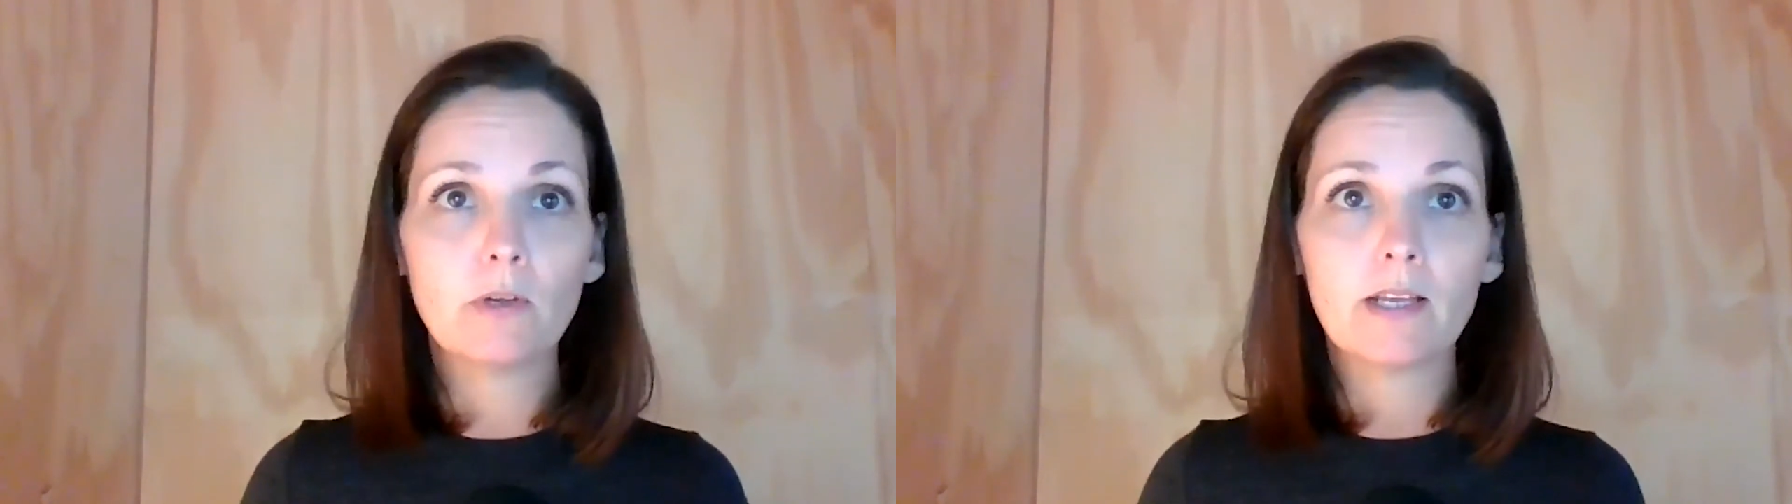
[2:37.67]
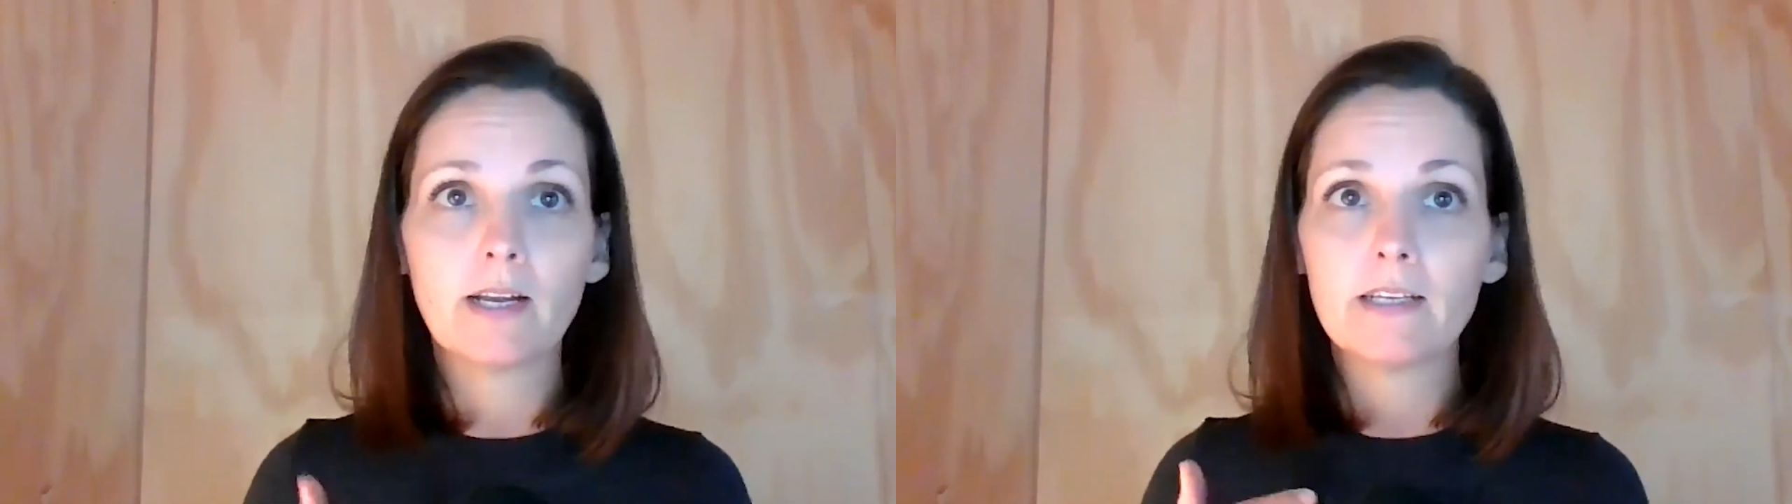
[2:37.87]

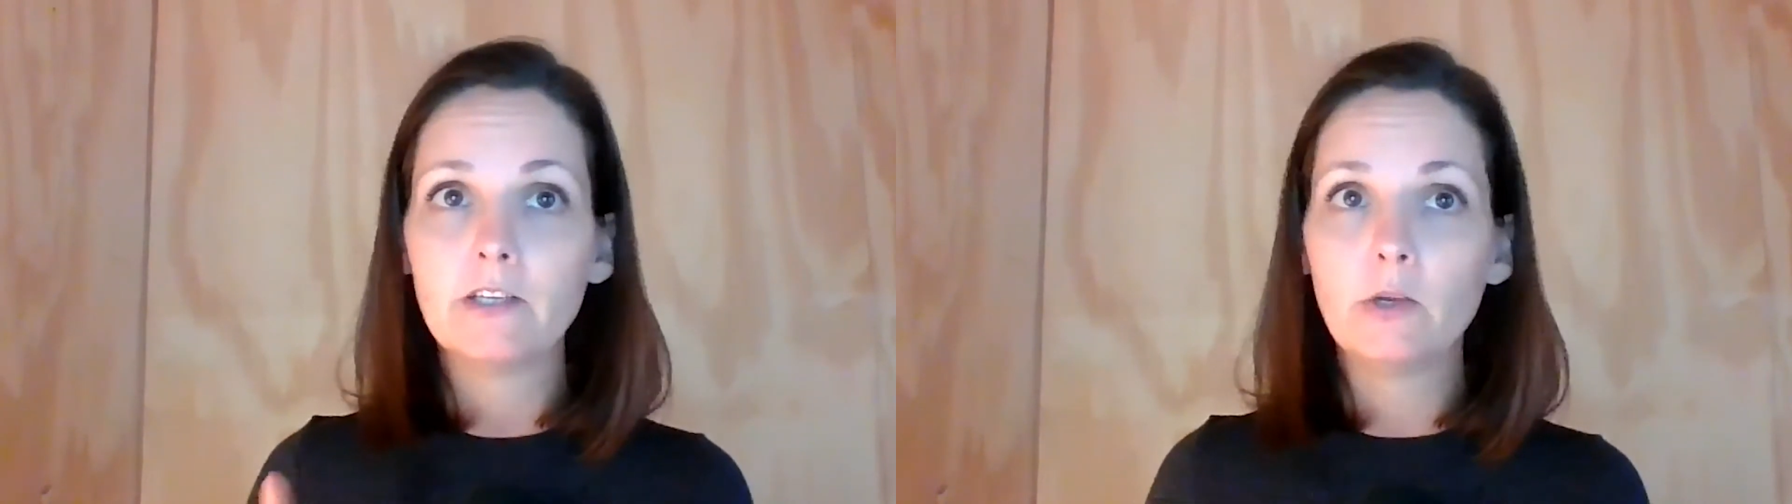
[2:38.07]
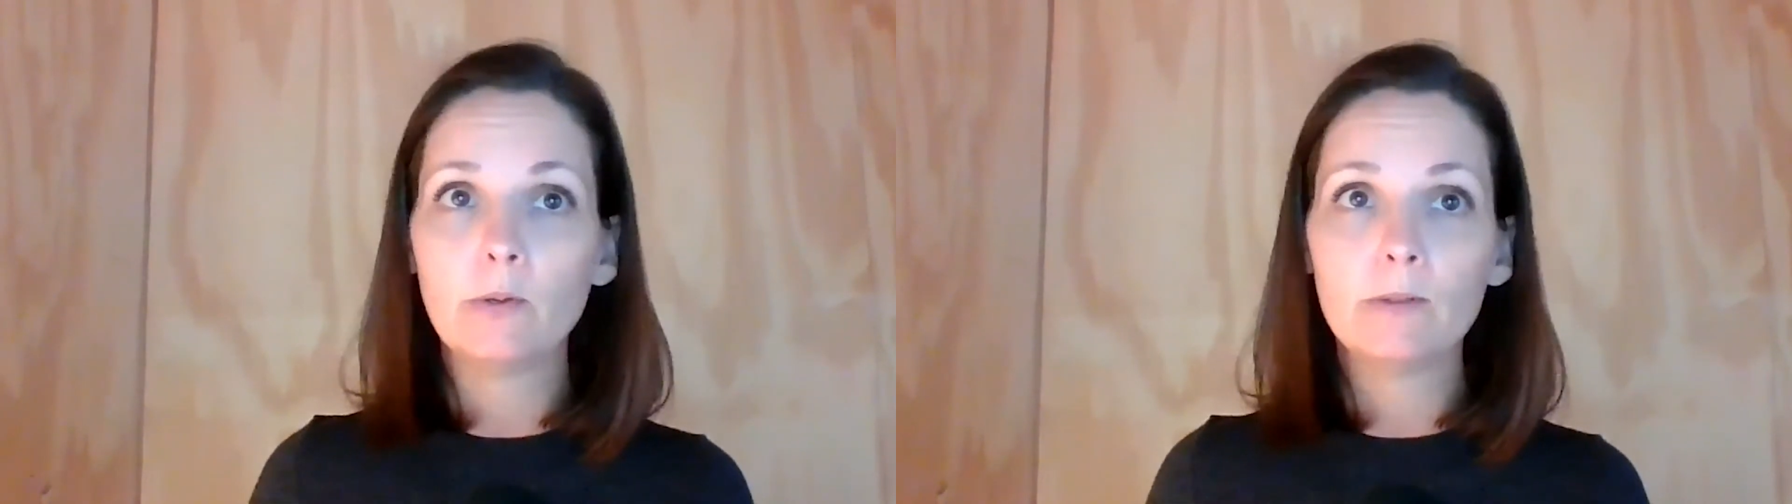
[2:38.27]
and I
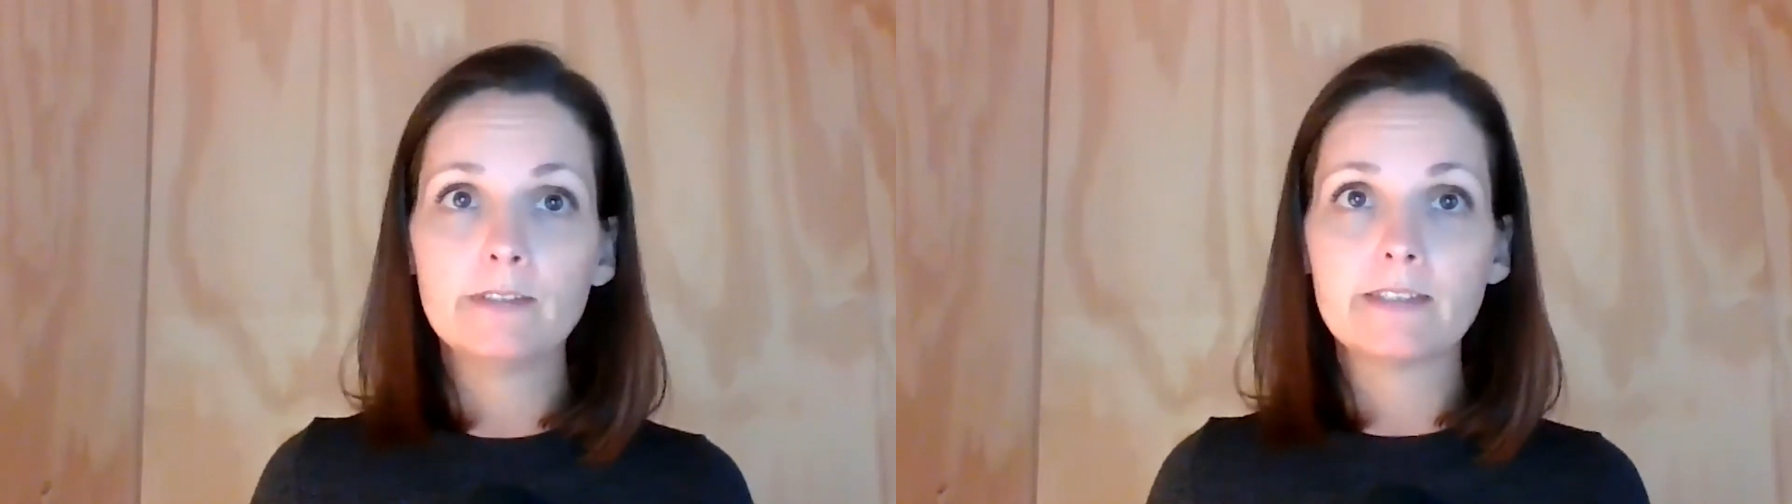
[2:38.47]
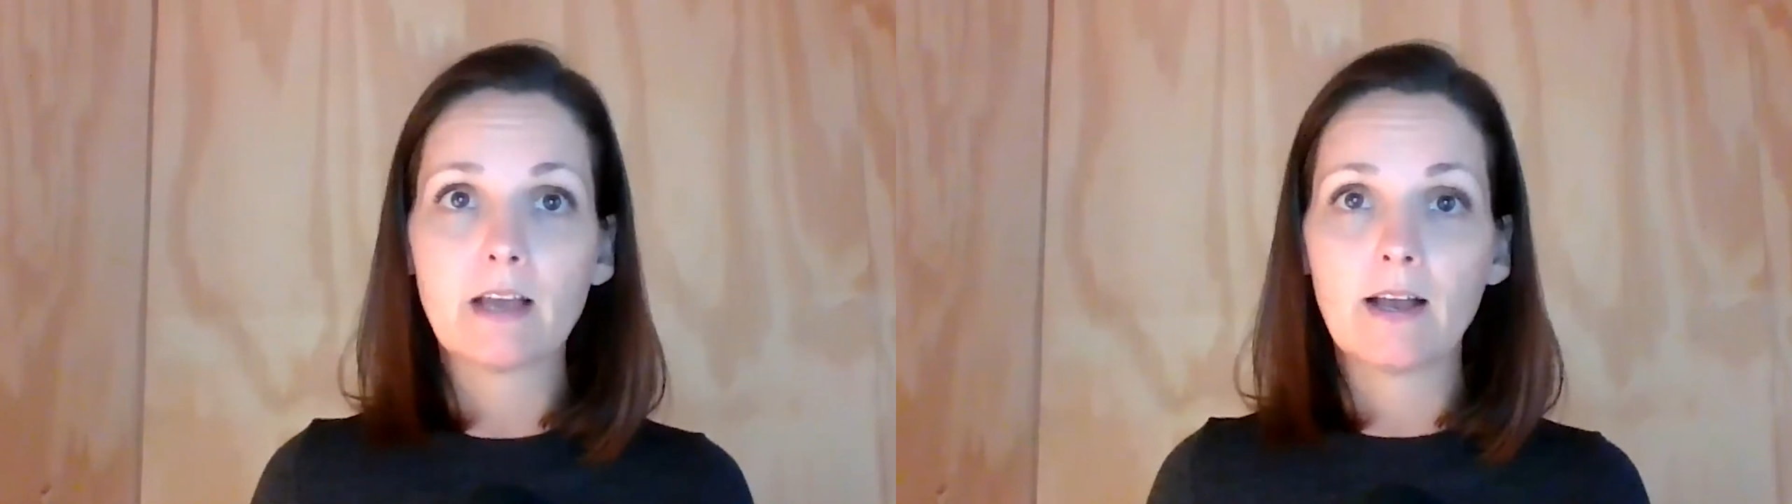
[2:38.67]

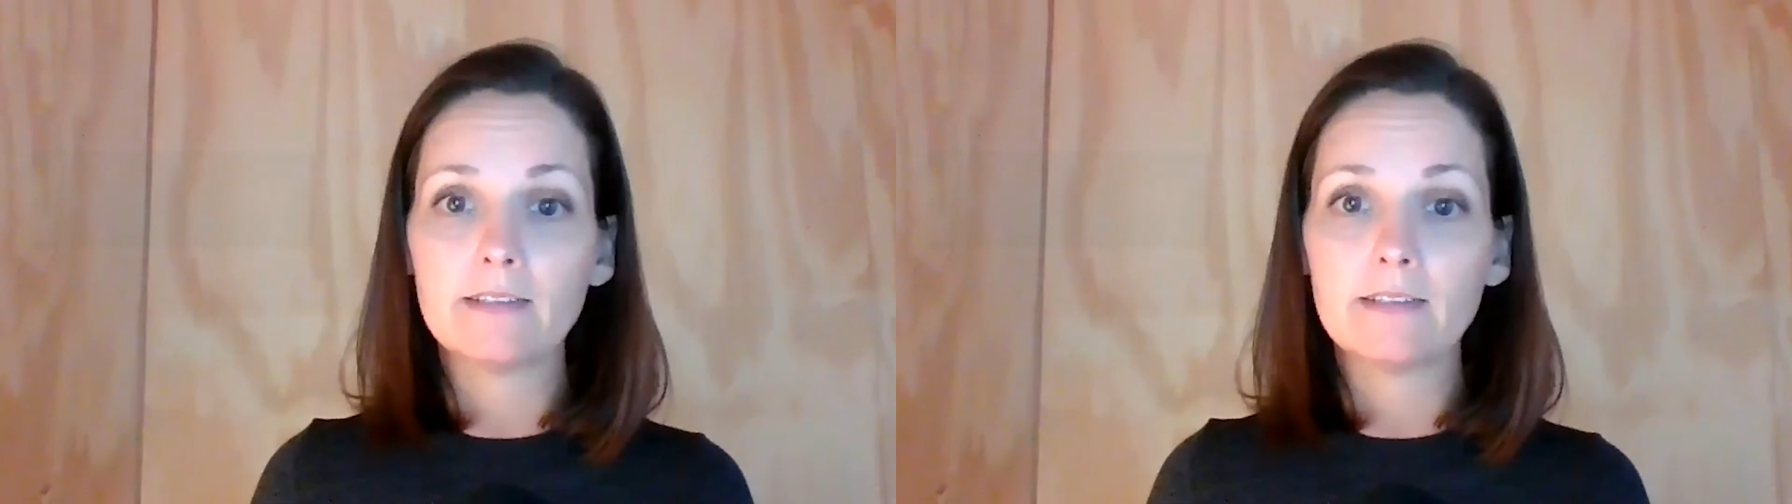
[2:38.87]
use a